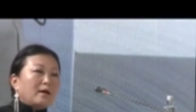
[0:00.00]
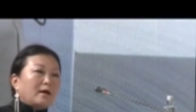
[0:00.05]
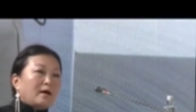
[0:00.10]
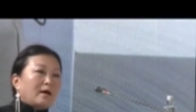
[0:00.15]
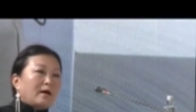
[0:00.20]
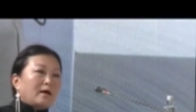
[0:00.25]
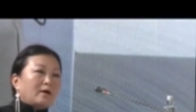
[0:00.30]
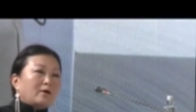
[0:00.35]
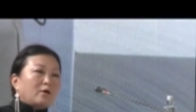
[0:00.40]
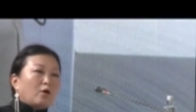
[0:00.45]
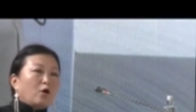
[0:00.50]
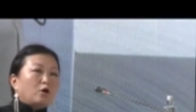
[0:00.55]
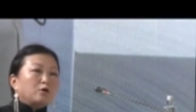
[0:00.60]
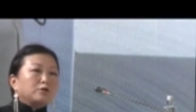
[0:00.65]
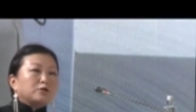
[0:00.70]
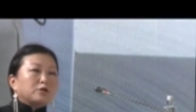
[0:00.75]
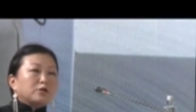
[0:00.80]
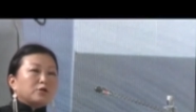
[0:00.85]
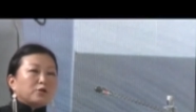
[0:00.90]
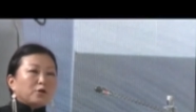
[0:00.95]

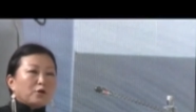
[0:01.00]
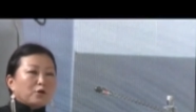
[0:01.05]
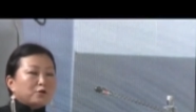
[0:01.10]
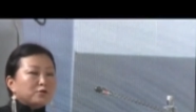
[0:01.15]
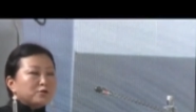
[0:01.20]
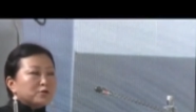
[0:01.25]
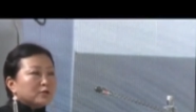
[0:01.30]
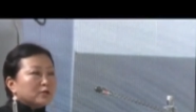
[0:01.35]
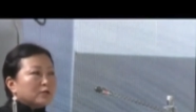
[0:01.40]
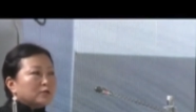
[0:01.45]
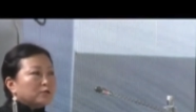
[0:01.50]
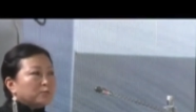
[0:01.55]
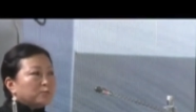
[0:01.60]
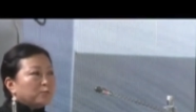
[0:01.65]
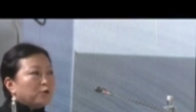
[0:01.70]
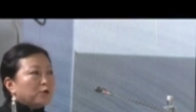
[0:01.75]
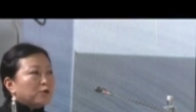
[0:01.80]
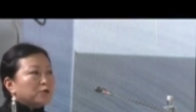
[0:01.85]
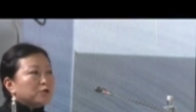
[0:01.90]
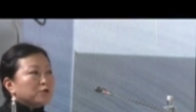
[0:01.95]
all the girls and the
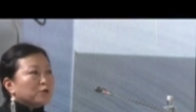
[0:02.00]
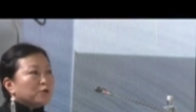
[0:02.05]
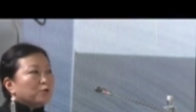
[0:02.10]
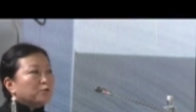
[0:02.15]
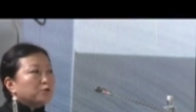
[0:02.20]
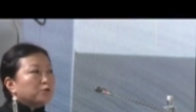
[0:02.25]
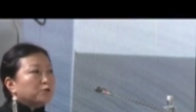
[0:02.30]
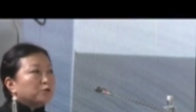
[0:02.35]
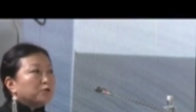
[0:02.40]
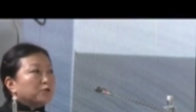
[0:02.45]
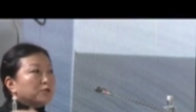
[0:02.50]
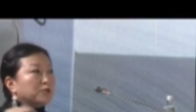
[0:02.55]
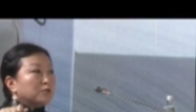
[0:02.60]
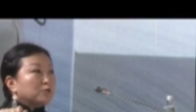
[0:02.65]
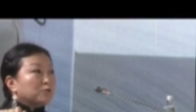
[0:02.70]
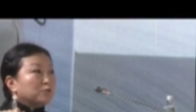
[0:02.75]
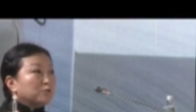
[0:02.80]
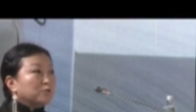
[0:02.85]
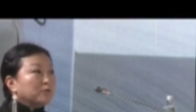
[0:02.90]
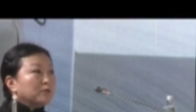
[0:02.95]
boys goes to the
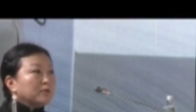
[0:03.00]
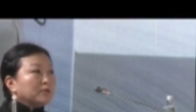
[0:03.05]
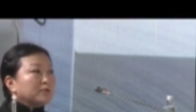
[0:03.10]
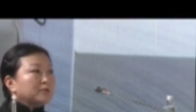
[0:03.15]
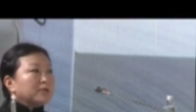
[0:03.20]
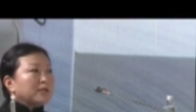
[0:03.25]
school.